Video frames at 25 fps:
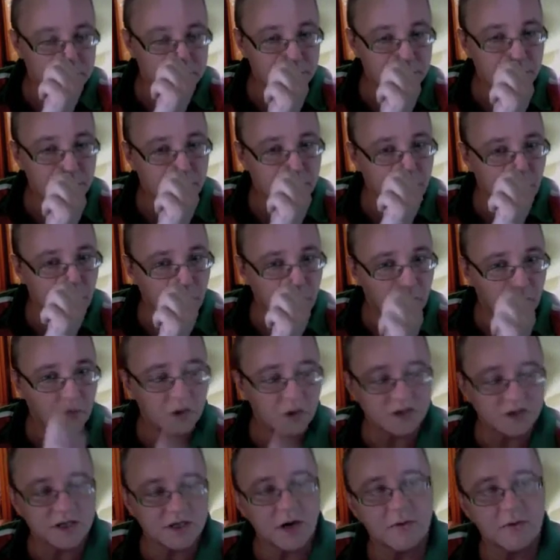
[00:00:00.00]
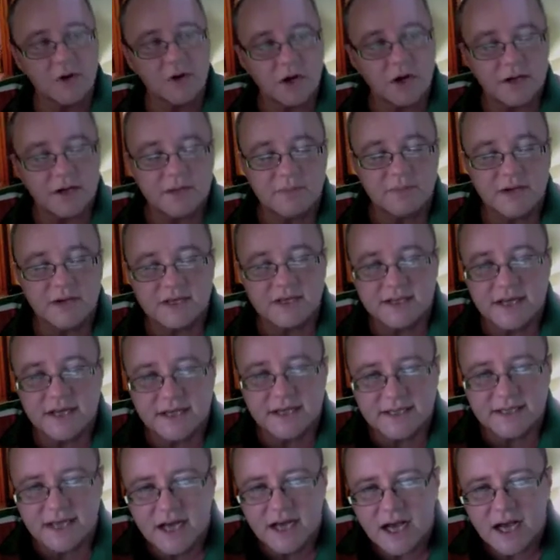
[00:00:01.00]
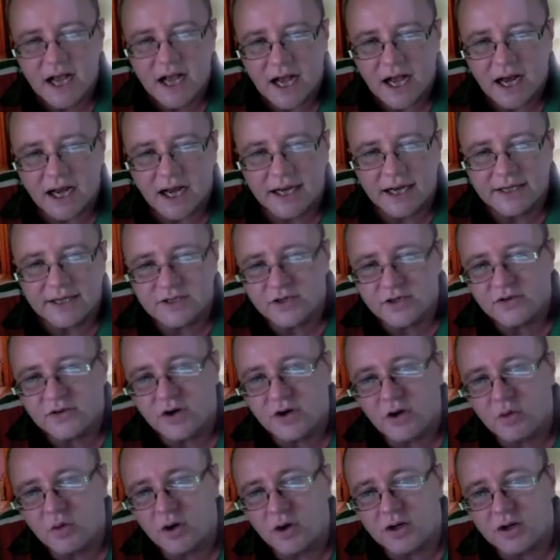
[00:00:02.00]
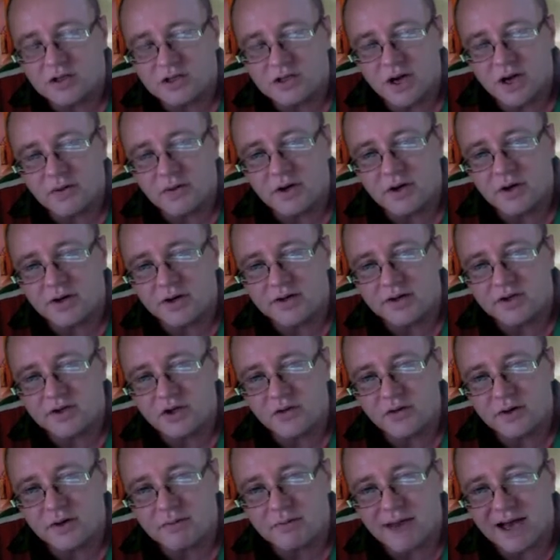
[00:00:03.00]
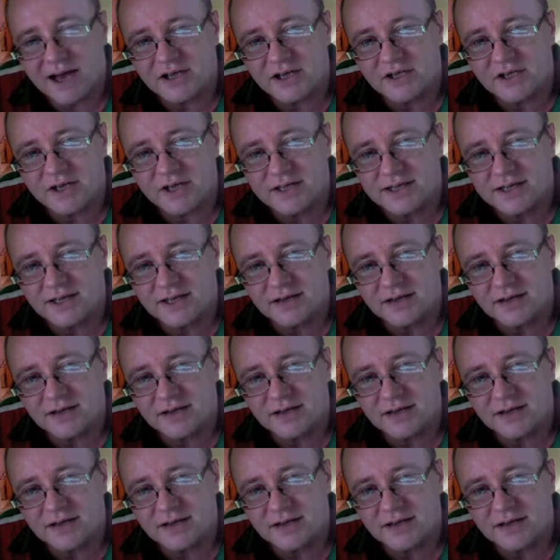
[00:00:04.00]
know what's going on in the business and do know what's going on during matches.